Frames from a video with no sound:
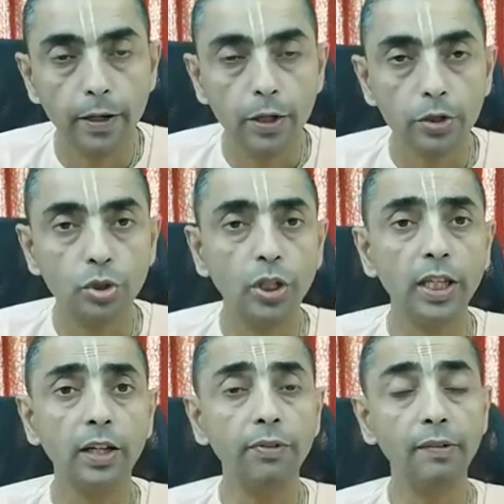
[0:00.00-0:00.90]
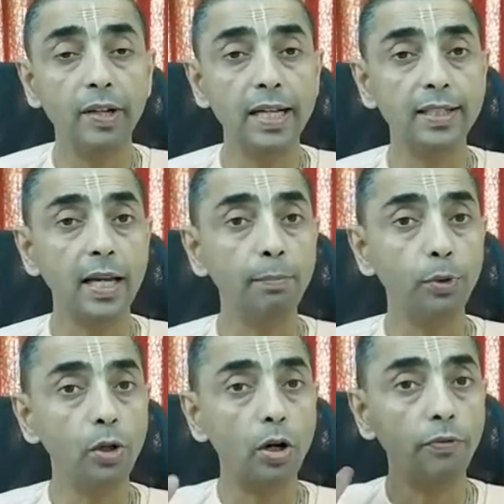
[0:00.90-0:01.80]
So here we have an
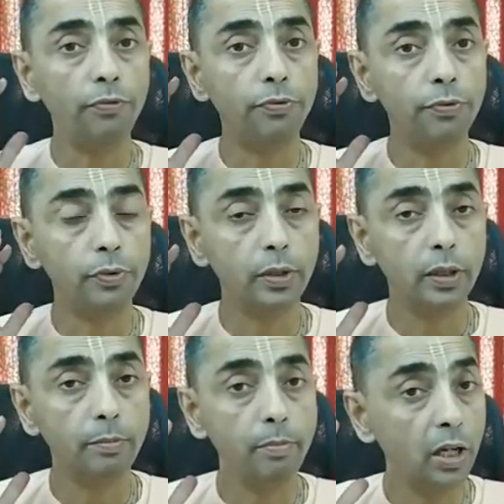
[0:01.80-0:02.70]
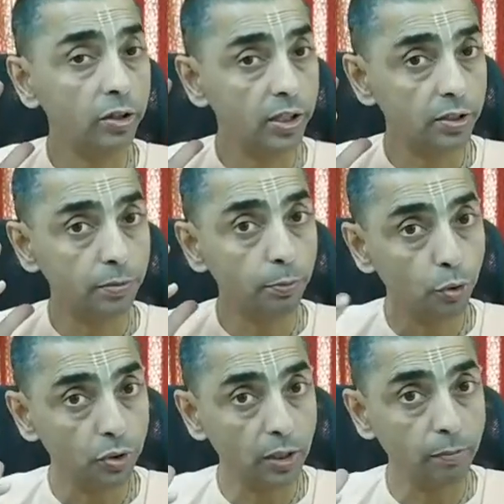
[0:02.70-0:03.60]
example of melodious
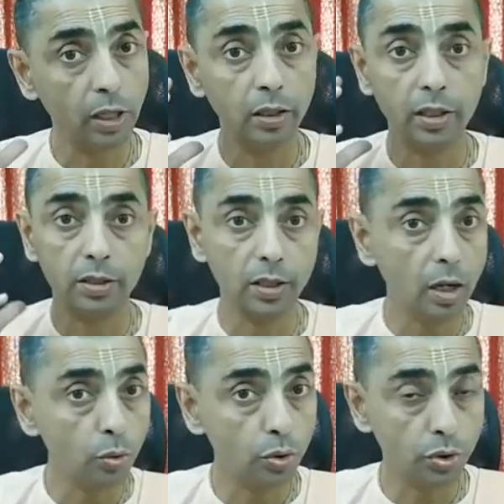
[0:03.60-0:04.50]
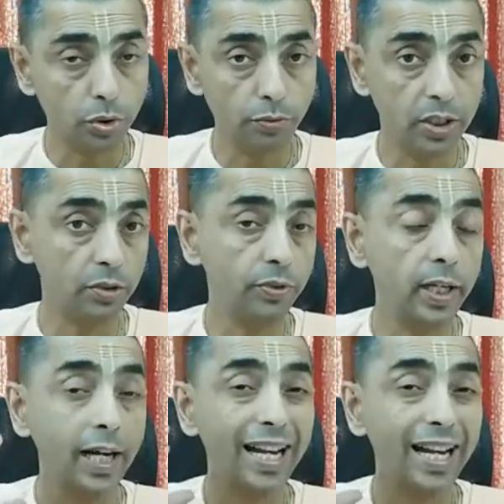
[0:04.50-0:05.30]
music, melodious sounds, which is very